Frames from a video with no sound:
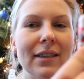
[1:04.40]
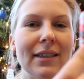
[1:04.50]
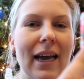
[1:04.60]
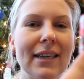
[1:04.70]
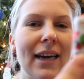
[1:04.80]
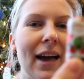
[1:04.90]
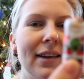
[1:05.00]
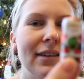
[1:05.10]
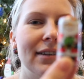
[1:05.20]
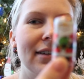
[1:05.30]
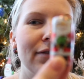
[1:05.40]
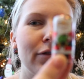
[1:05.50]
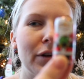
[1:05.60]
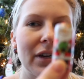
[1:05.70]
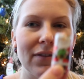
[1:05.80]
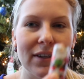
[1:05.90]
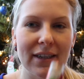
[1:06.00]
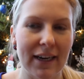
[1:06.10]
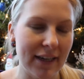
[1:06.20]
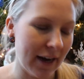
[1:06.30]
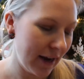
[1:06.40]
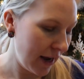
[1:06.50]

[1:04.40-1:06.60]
Santa, foil covered Santa.